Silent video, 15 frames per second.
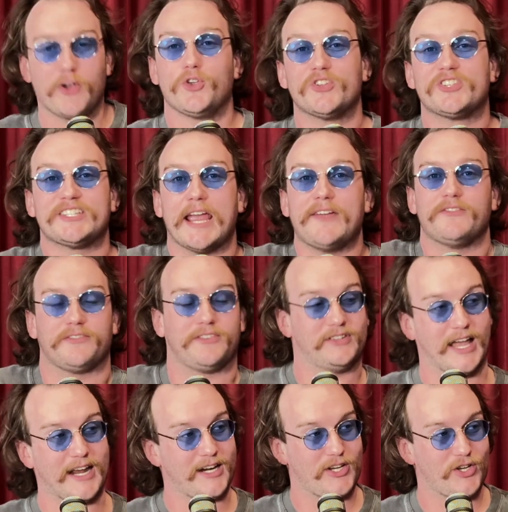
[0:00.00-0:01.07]
what, you could save it
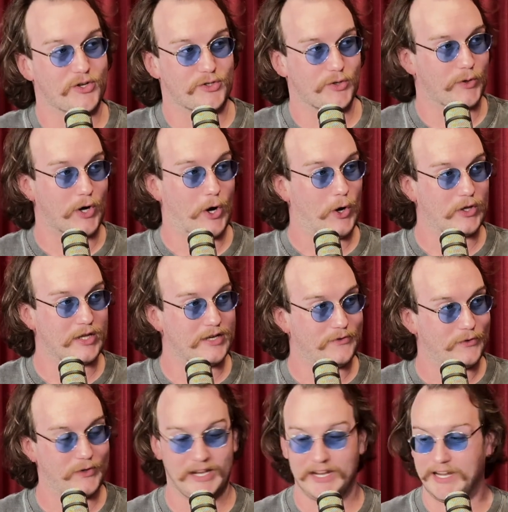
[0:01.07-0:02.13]
for later. You could do it early if you